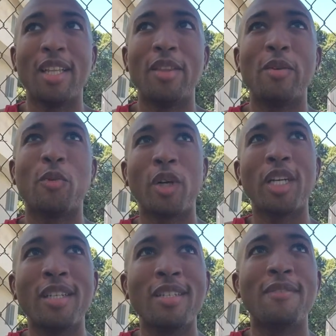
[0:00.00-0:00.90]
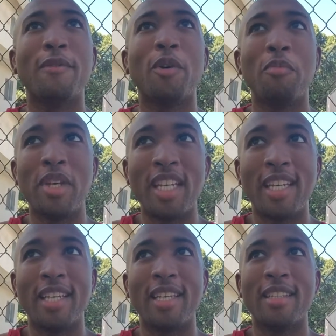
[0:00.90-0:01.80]
there's words for a
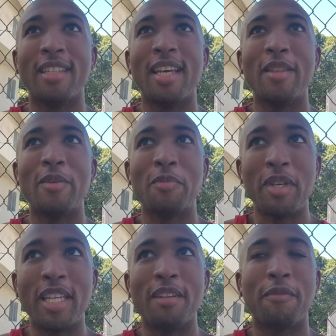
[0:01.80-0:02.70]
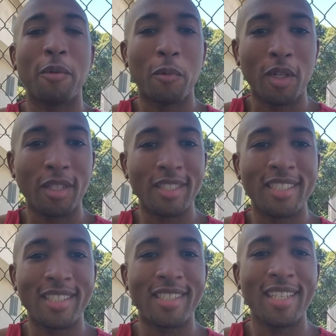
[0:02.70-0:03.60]
meaning and there's meaning for
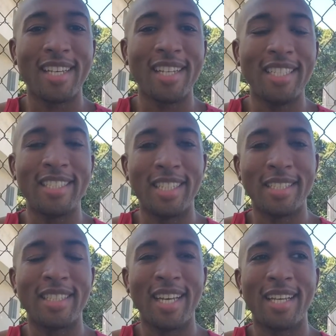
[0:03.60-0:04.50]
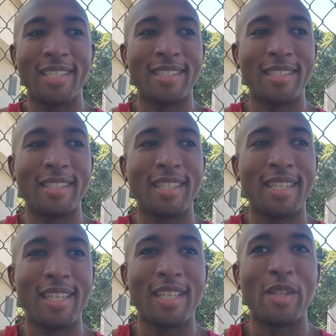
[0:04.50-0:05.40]
words. Just as
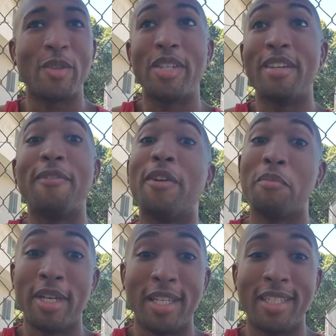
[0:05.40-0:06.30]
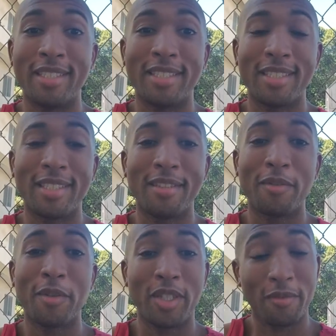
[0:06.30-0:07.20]
there's different meanings
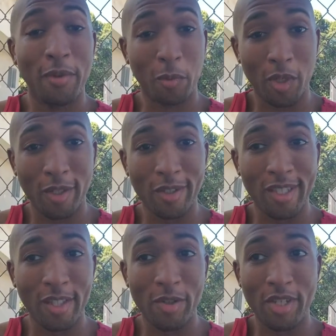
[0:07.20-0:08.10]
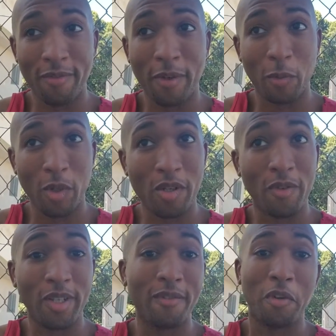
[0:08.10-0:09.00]
for different words and there's different words
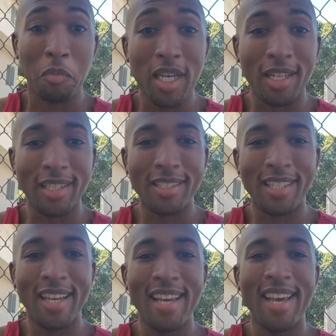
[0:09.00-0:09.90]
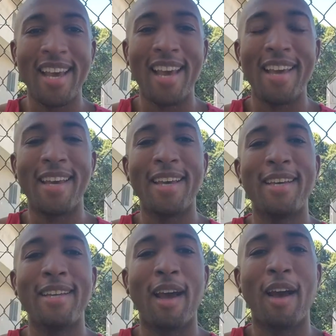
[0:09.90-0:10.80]
for different meanings.
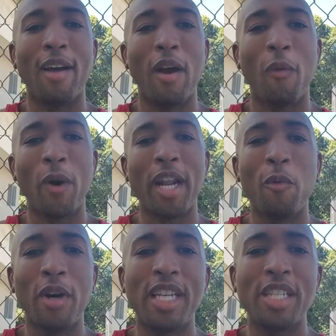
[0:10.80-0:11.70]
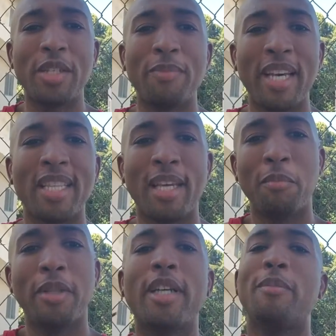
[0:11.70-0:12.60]
And what I wanted to make that
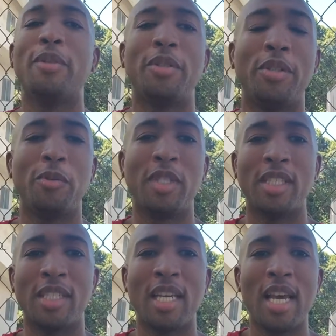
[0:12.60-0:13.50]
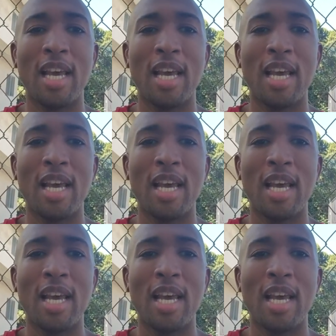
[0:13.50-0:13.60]
applicable to was